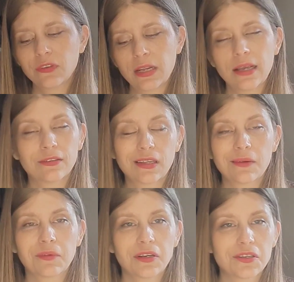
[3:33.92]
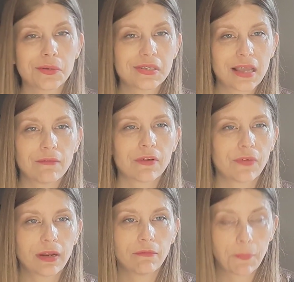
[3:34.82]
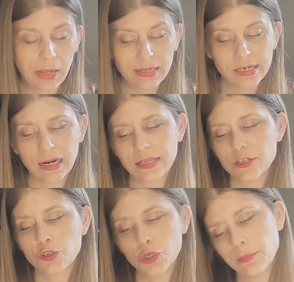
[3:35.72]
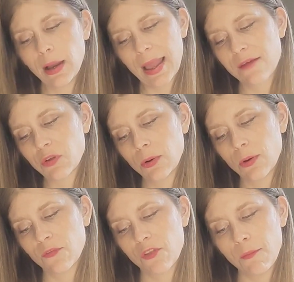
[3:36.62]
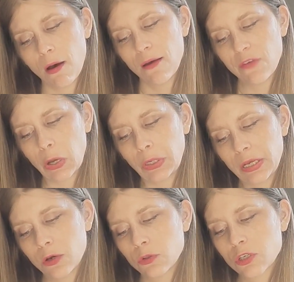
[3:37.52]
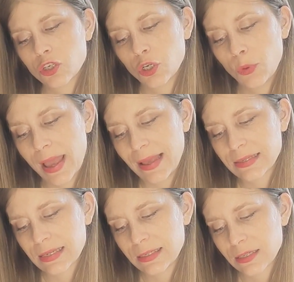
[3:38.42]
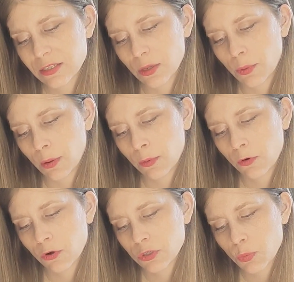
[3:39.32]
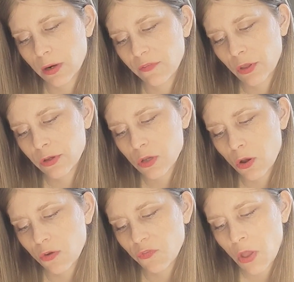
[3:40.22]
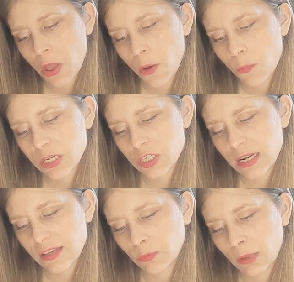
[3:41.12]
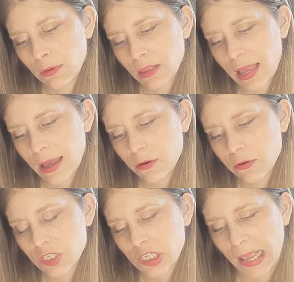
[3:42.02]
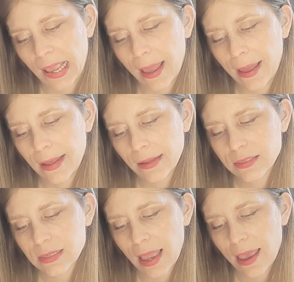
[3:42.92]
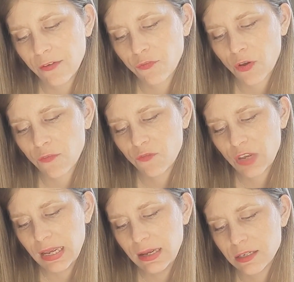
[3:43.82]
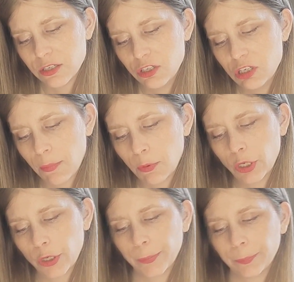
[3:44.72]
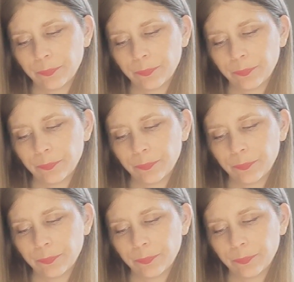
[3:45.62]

the next thing I'm going to do is get rid of any repeating letters. You might have a lot of them. I've only got the two S's, so I'll cross one of those off, which leaves me with L, T, S, F, V, W.